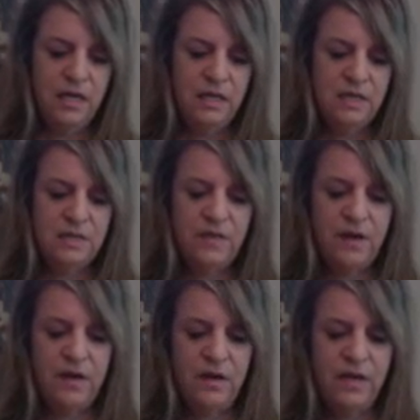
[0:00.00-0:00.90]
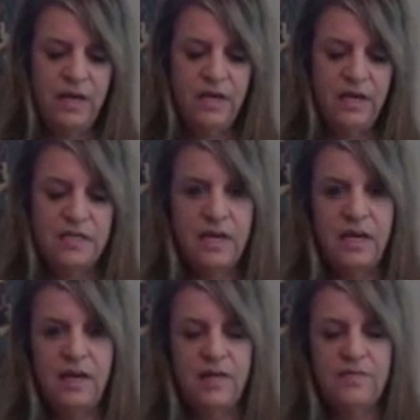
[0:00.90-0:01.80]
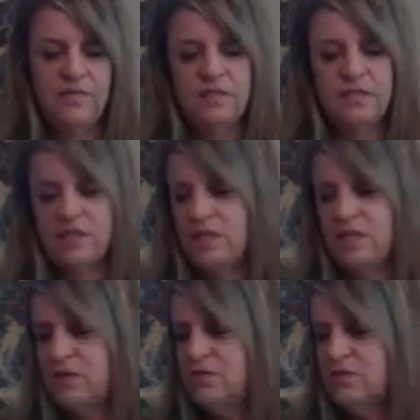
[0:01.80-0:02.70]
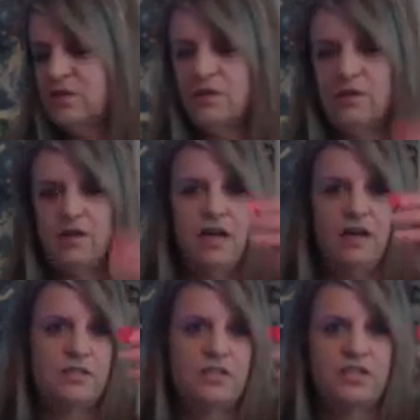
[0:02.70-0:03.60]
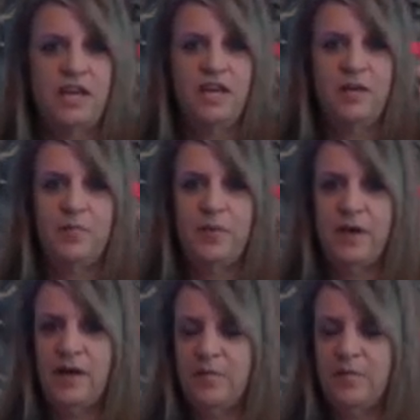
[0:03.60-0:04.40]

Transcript: As far as, I have this cute little heart-shaped